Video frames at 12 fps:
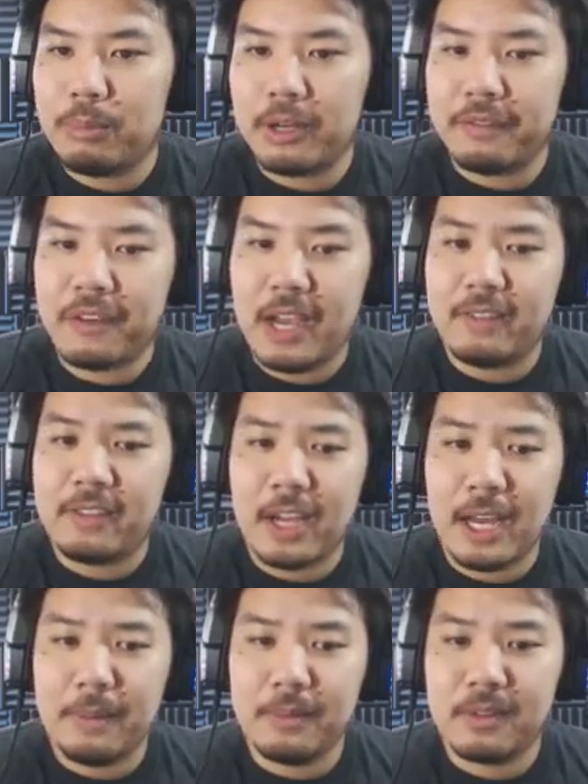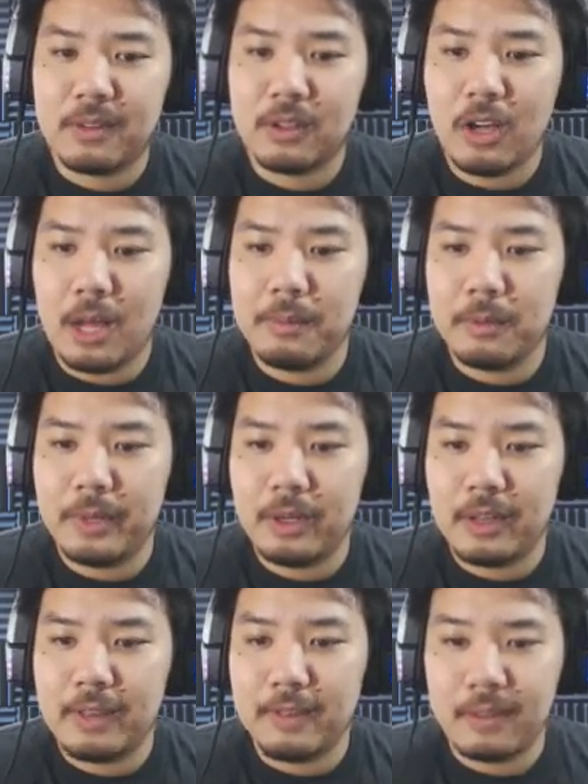one point five times combo
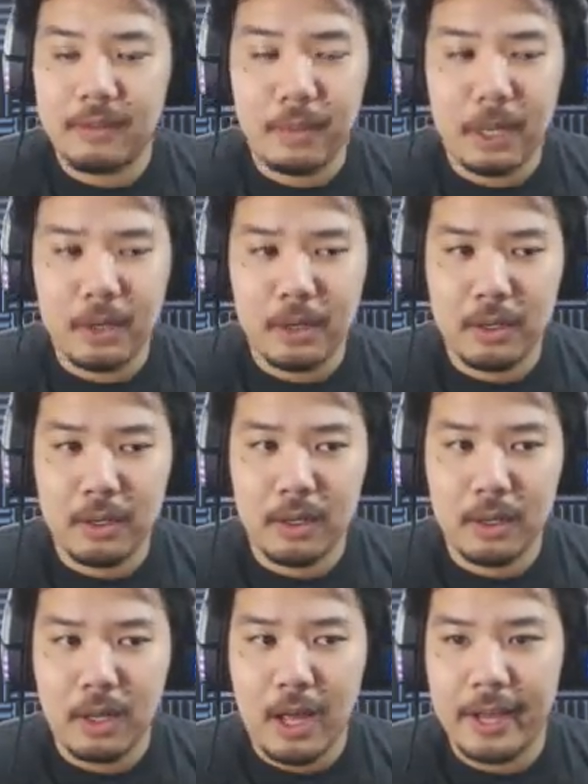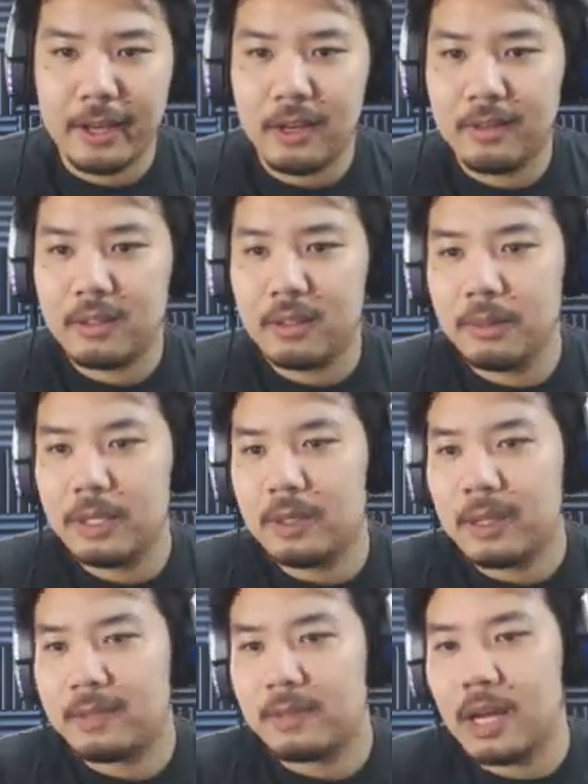meter. That's the uh, icons in the
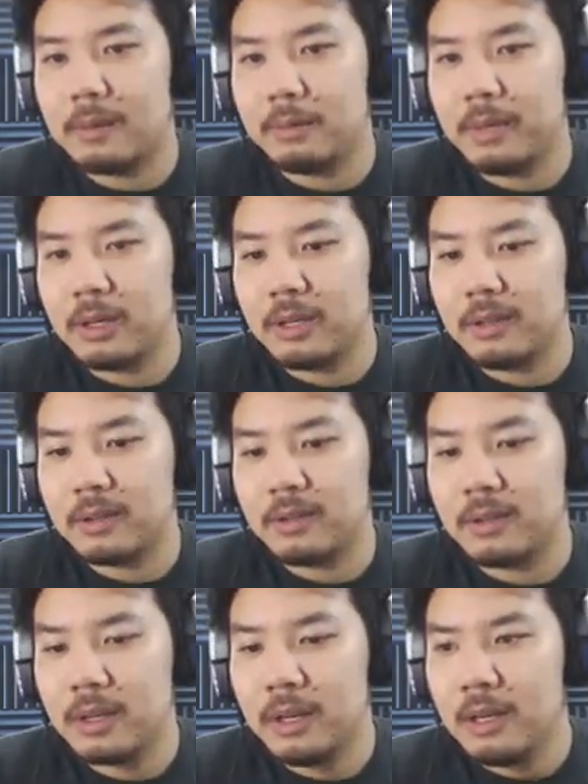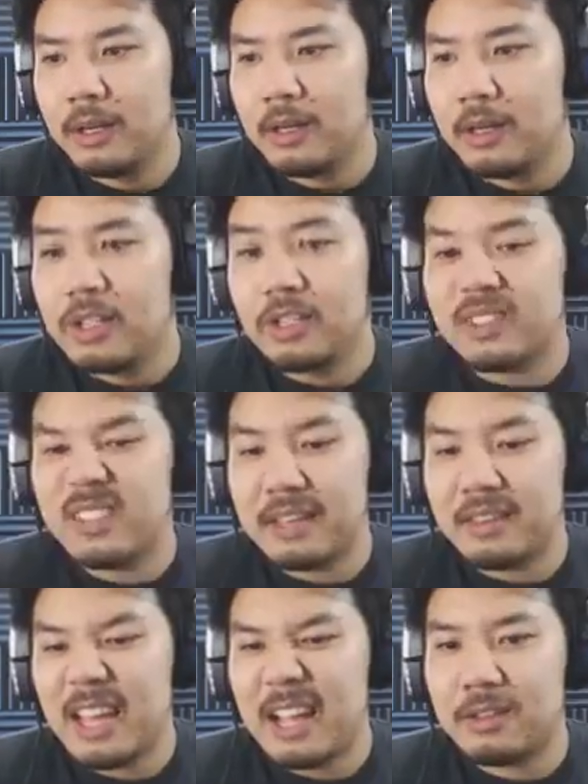middle. That's combo meter. He'll, she'll
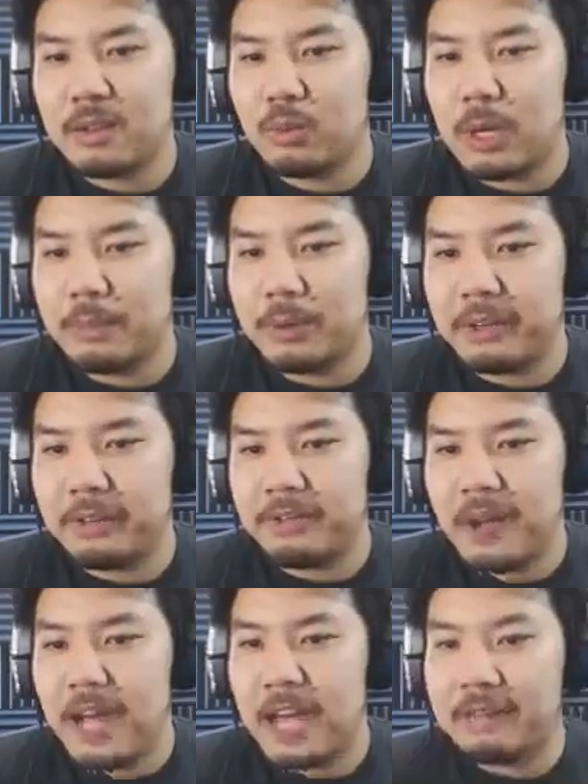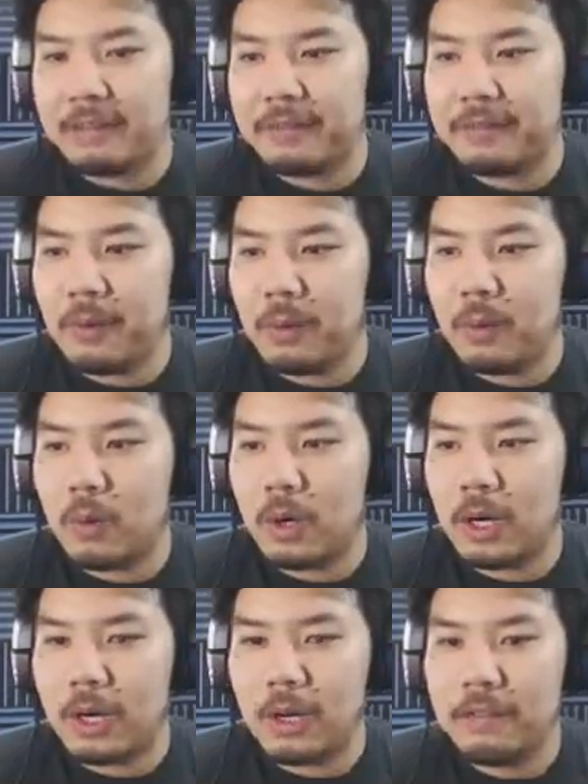set that to one point five
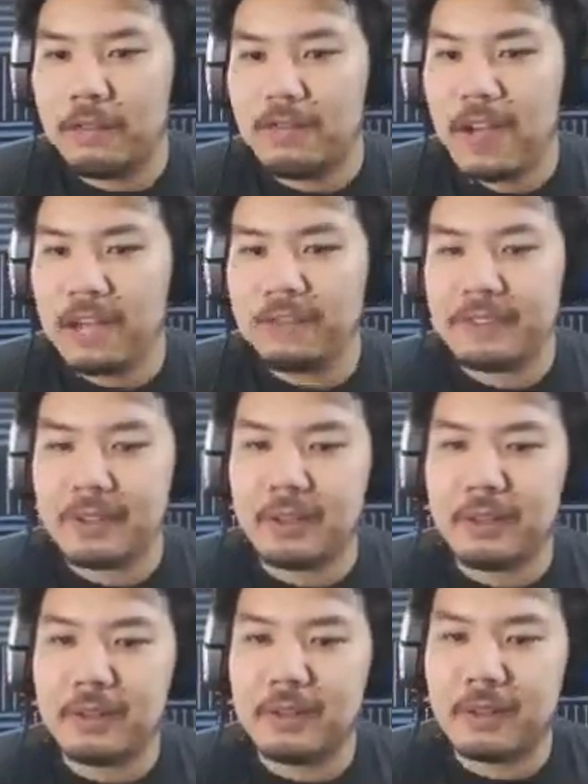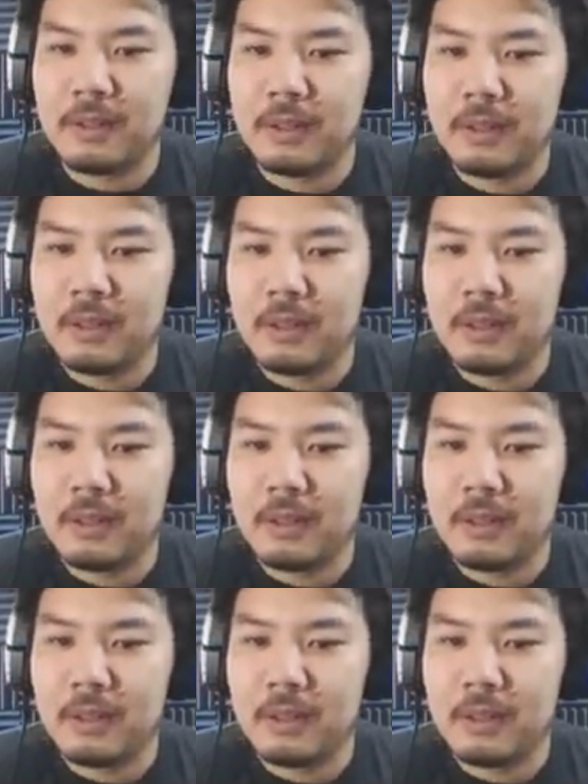for five turns.